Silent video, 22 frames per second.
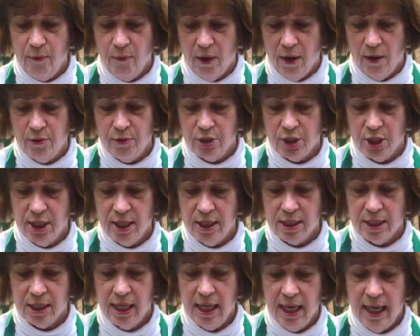
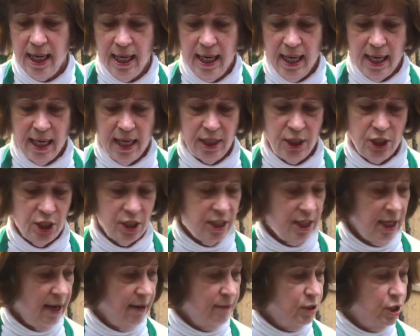roses. I
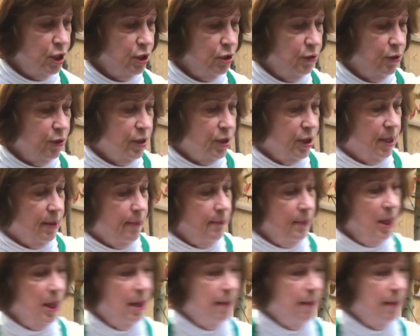just have 2 of them,